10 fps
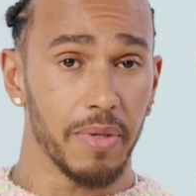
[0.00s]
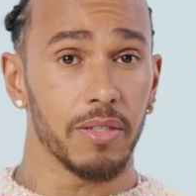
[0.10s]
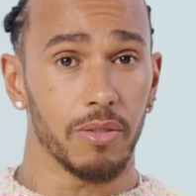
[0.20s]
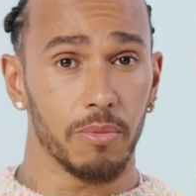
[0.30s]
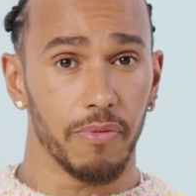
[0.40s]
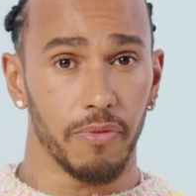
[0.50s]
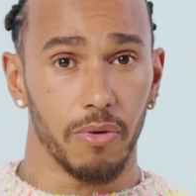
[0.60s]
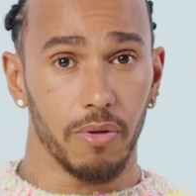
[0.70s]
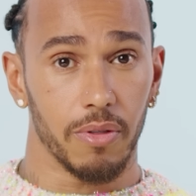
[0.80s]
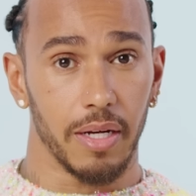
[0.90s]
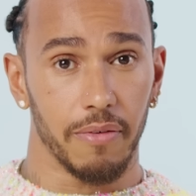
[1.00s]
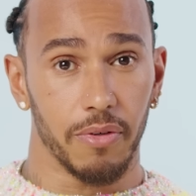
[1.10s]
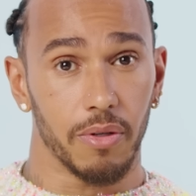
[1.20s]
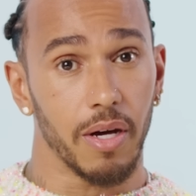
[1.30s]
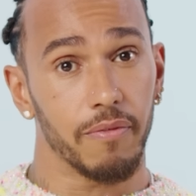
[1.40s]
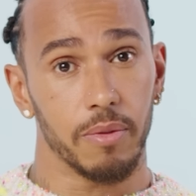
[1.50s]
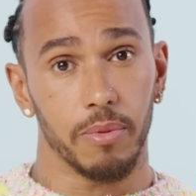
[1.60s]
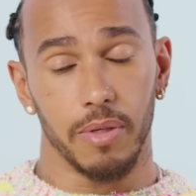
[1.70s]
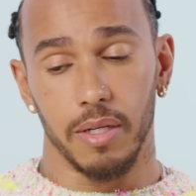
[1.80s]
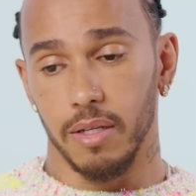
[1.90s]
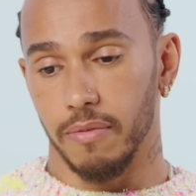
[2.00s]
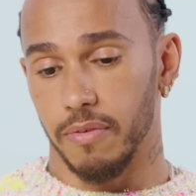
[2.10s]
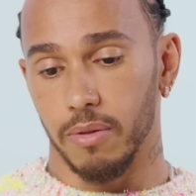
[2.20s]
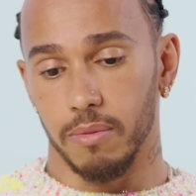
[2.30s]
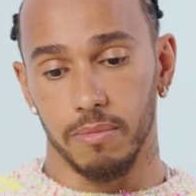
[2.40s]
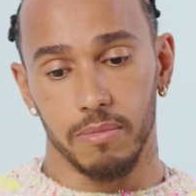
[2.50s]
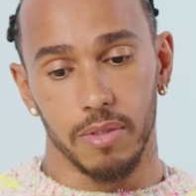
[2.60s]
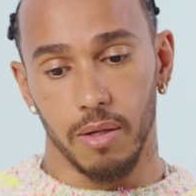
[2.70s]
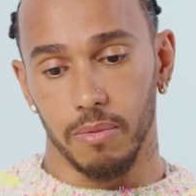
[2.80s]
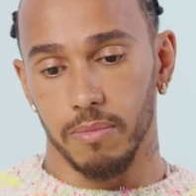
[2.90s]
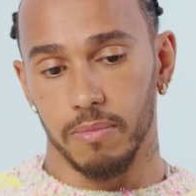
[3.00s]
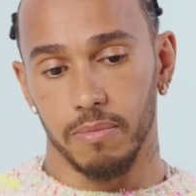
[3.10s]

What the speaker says: been to before that I feel comfortable in, I feel, you know,